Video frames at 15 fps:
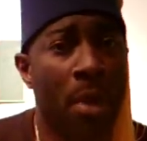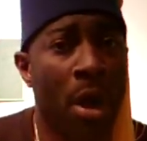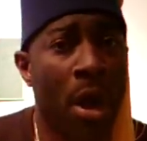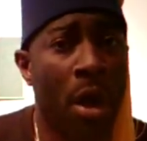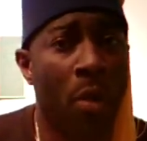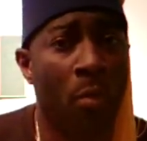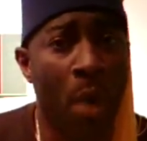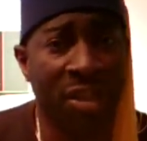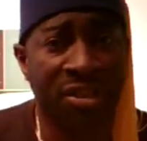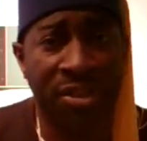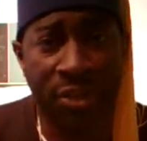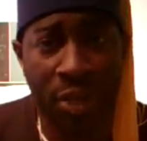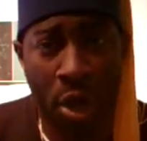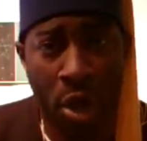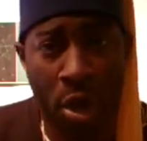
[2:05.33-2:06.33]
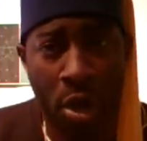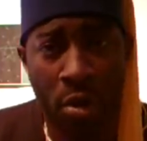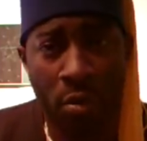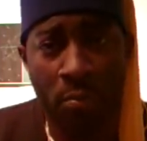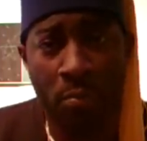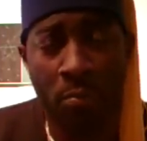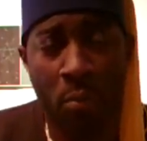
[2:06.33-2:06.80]

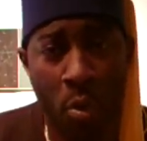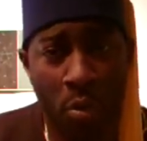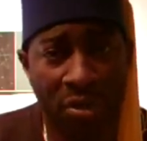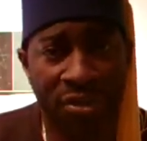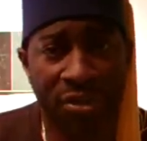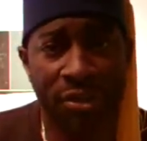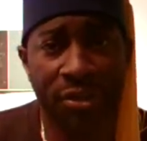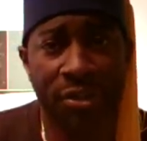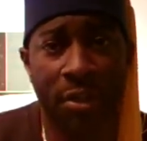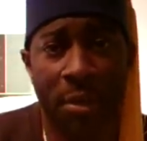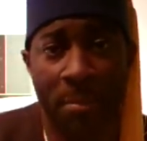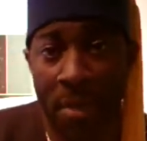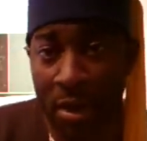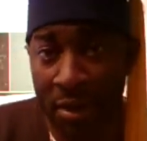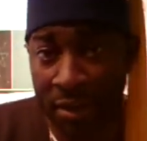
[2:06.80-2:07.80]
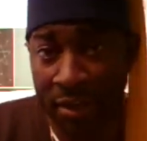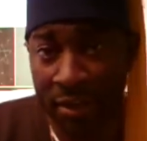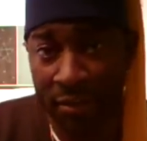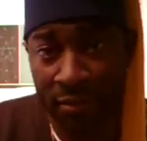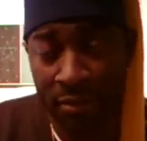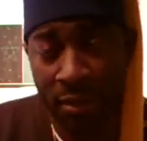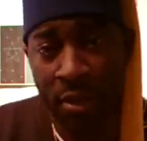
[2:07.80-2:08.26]
Washita Moorish
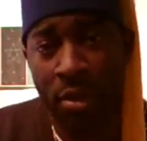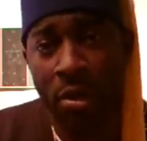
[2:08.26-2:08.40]
American,